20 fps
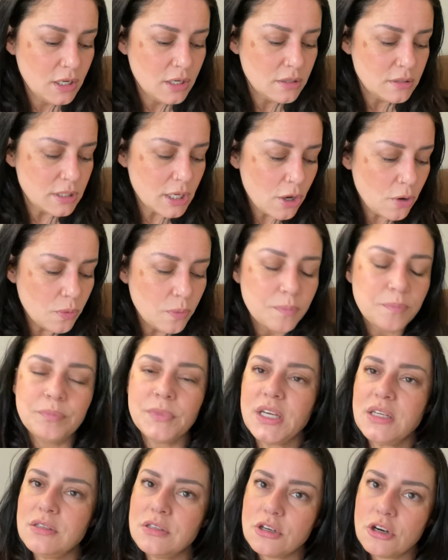So
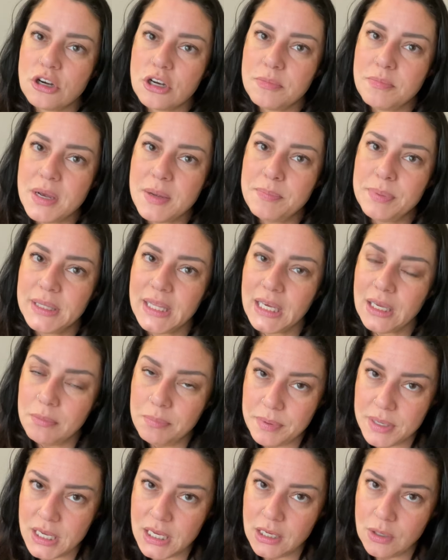I started my plan
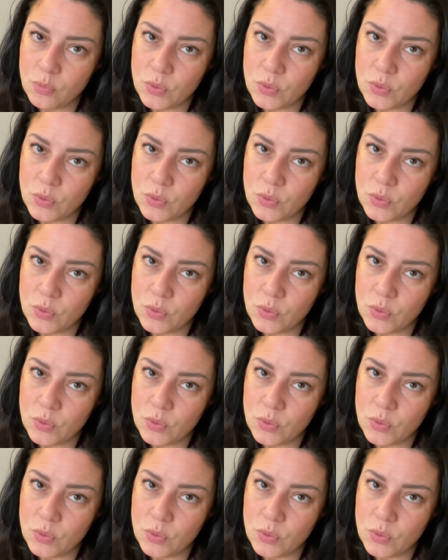B,